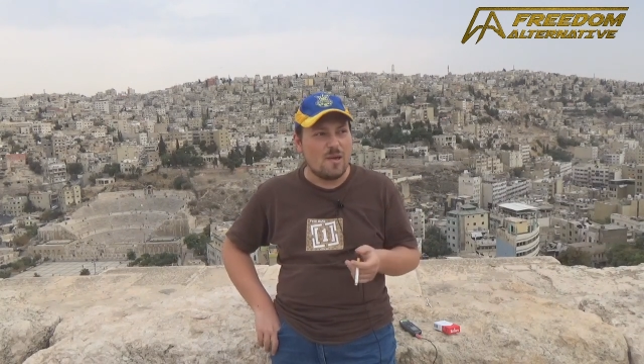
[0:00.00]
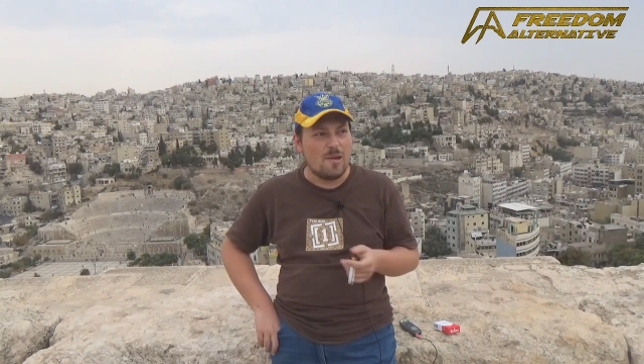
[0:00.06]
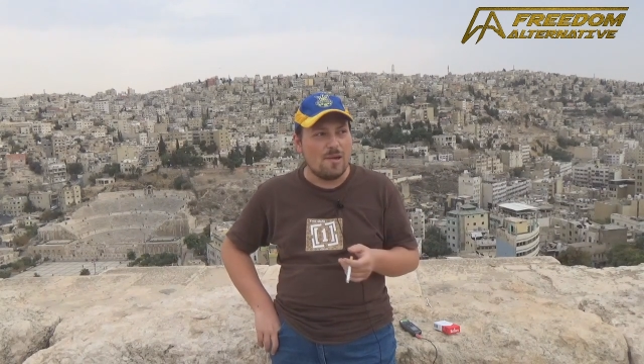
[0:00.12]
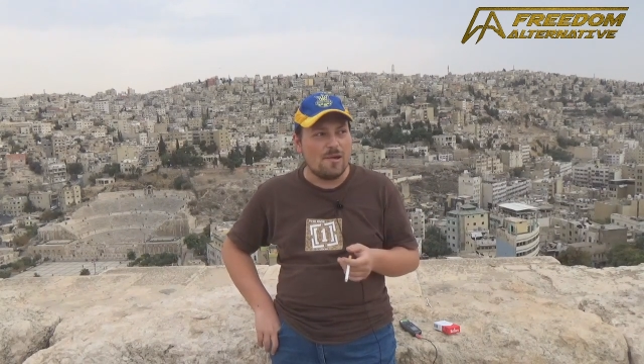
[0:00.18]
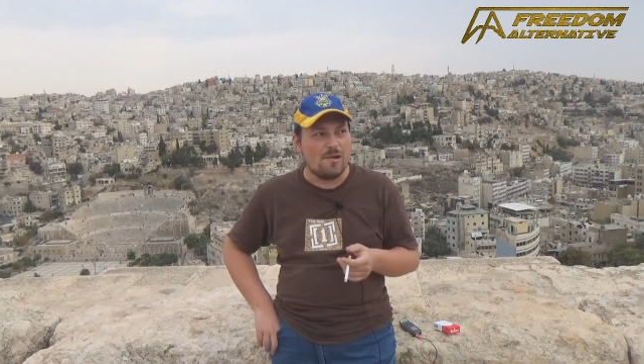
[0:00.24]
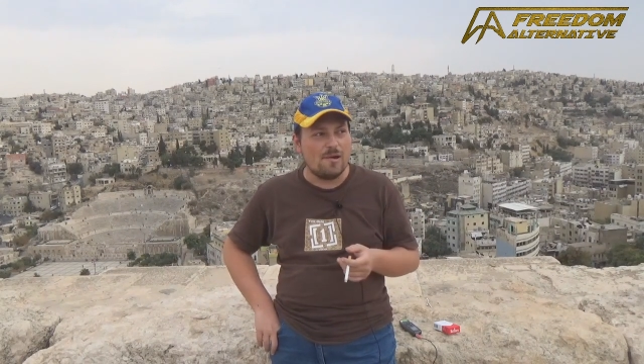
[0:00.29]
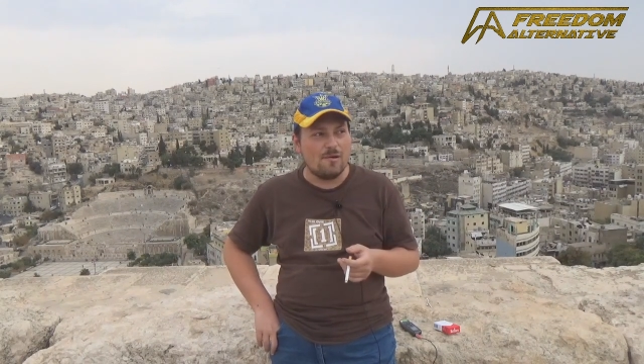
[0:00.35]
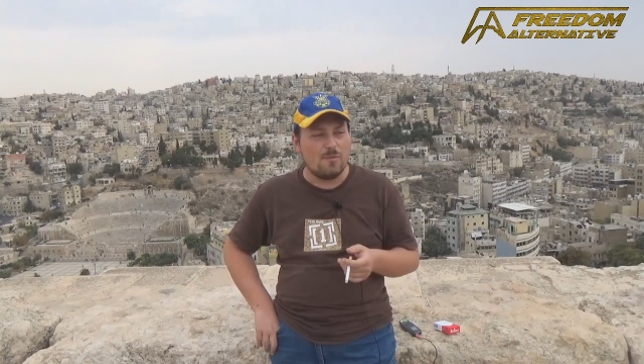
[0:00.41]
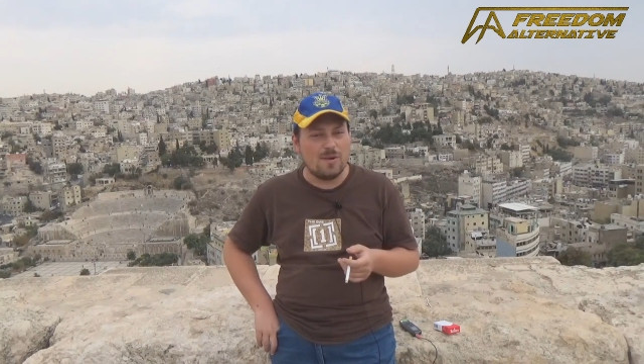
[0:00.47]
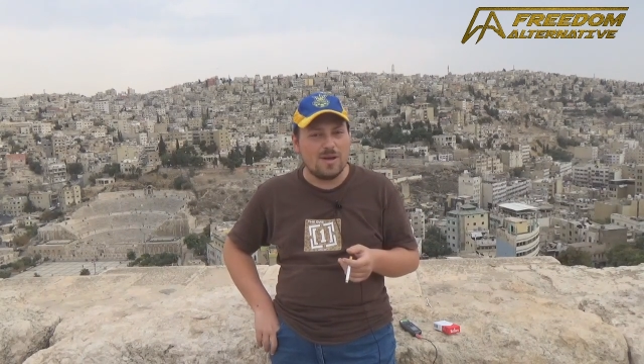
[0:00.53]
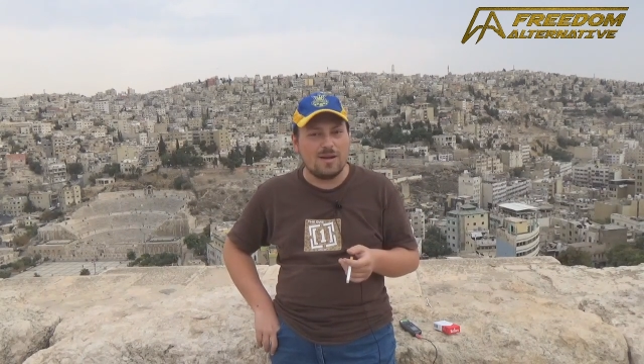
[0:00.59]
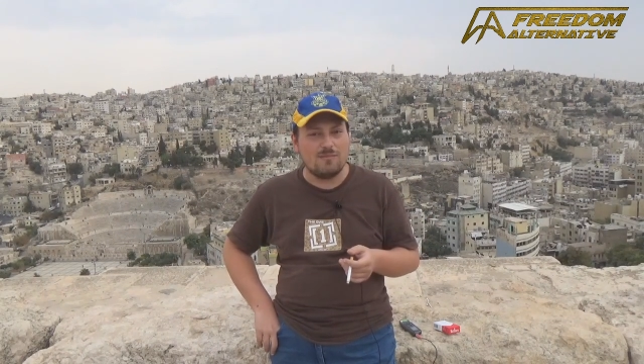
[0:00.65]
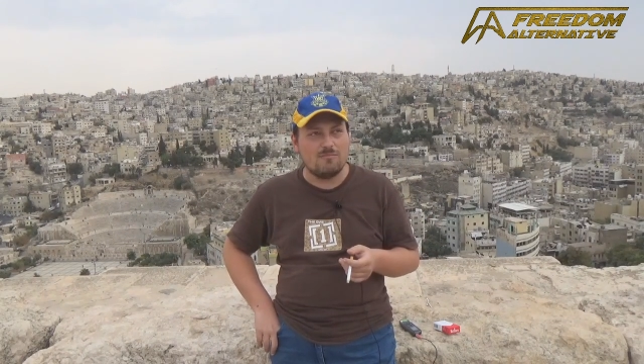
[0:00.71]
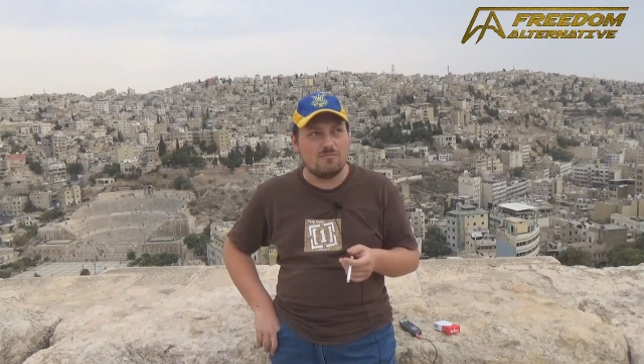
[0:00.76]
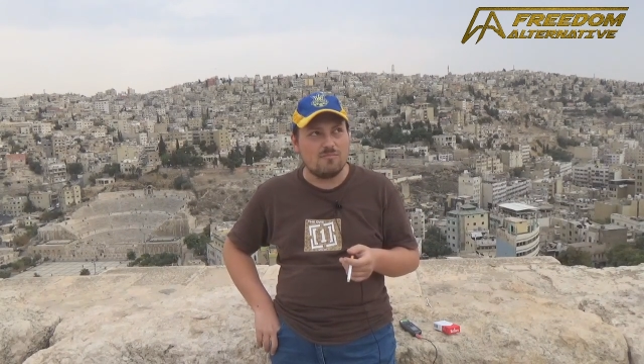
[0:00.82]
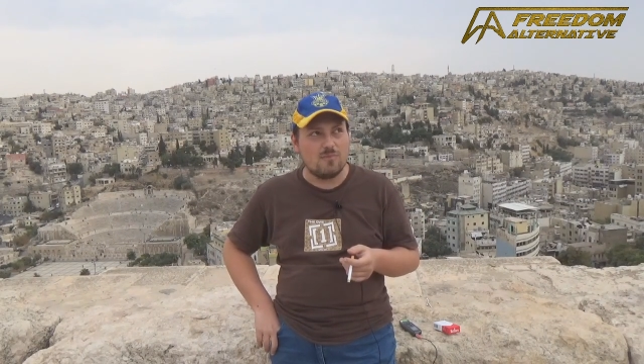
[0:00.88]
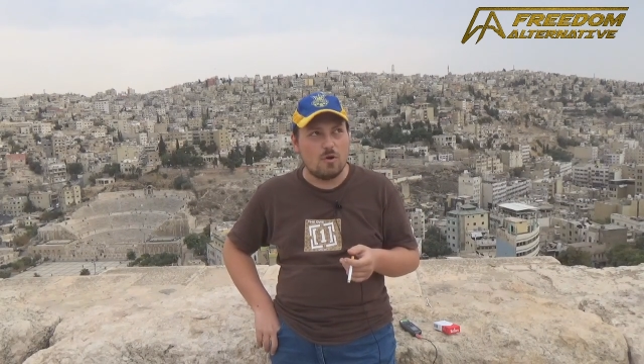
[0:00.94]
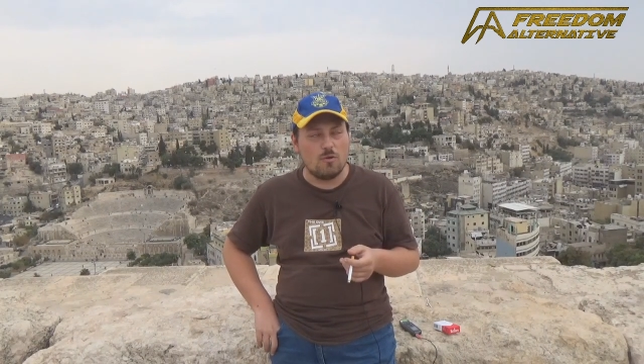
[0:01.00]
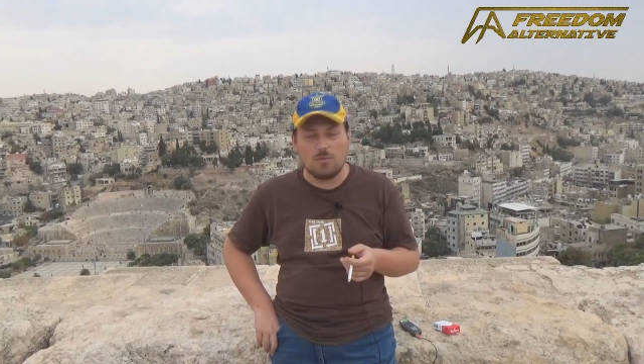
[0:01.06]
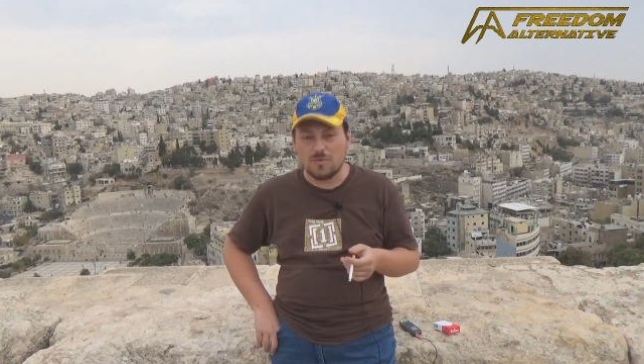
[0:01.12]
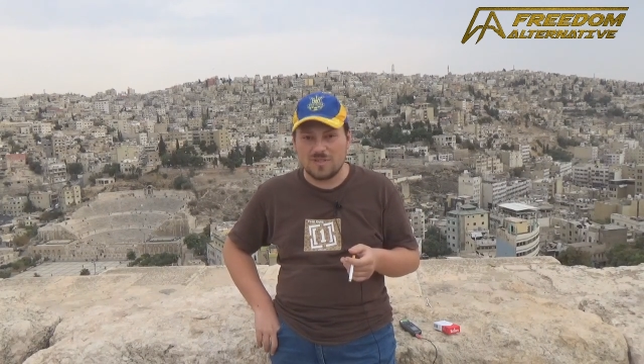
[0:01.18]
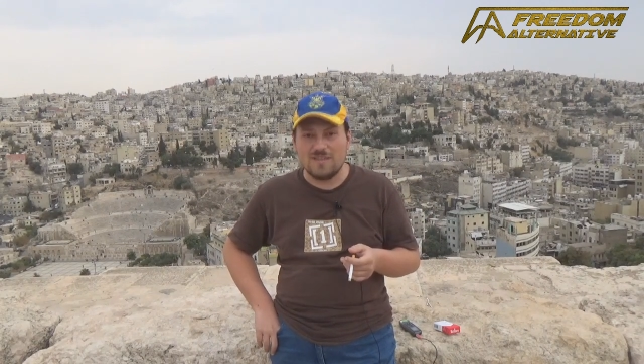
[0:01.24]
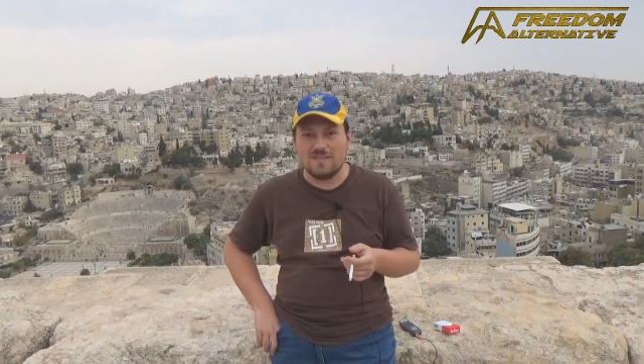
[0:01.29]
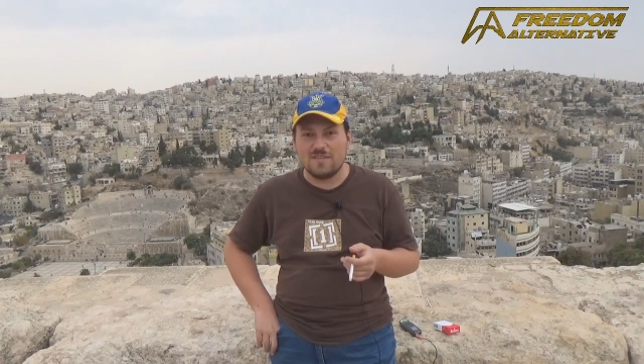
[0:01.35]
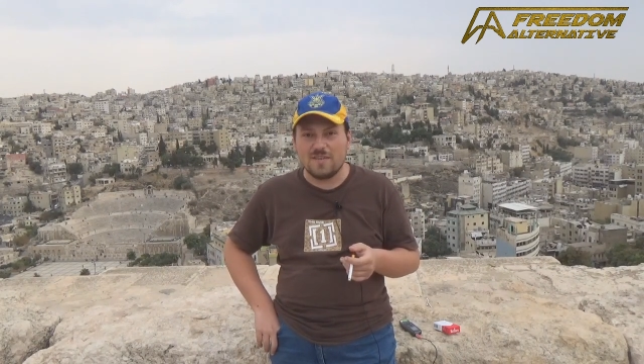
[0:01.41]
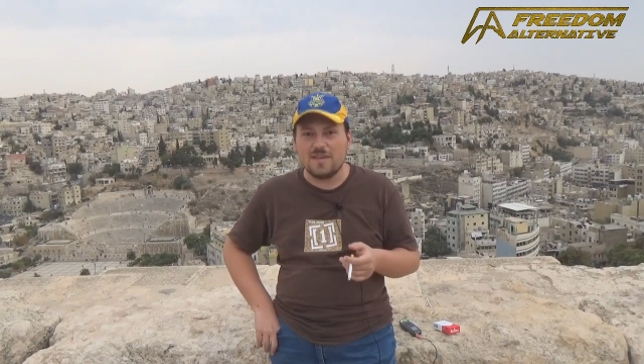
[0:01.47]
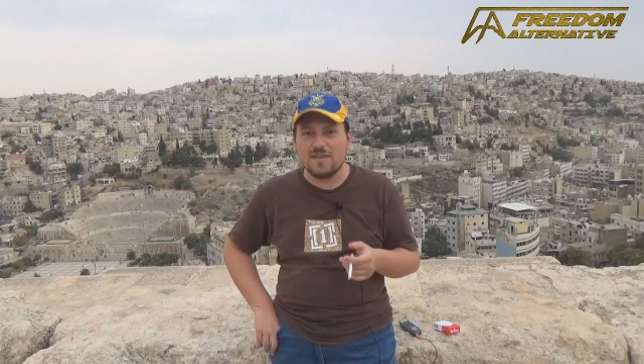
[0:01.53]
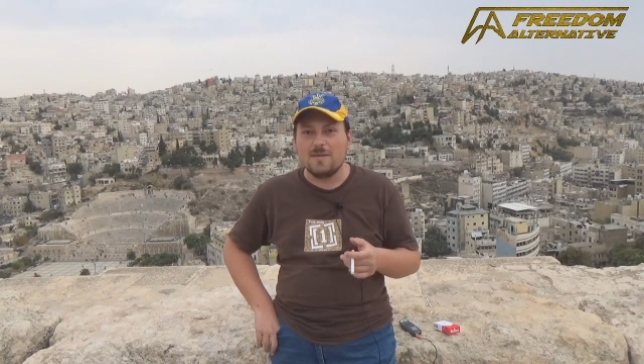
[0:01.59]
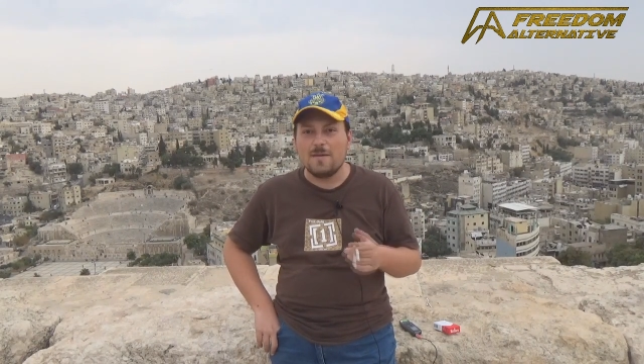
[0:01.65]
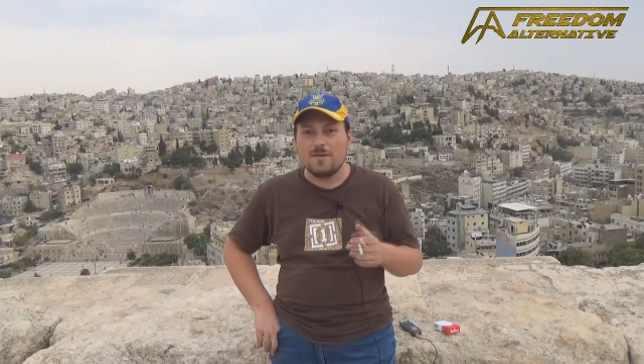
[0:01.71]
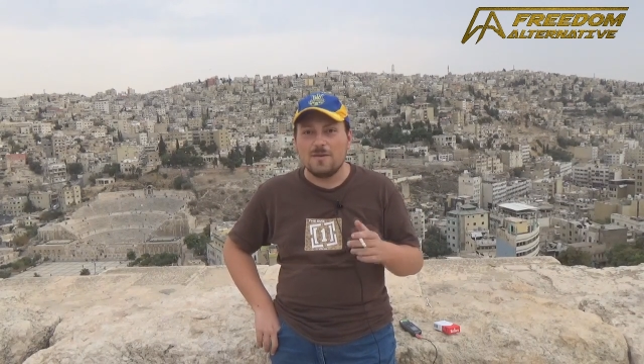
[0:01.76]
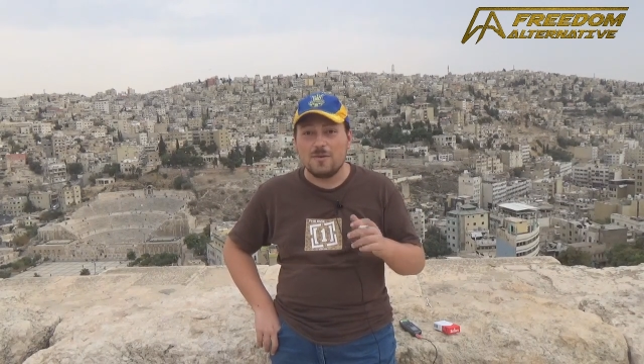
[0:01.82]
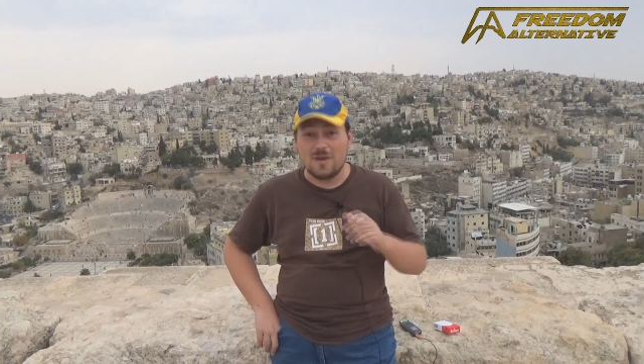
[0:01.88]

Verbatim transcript: uh, well almost anything,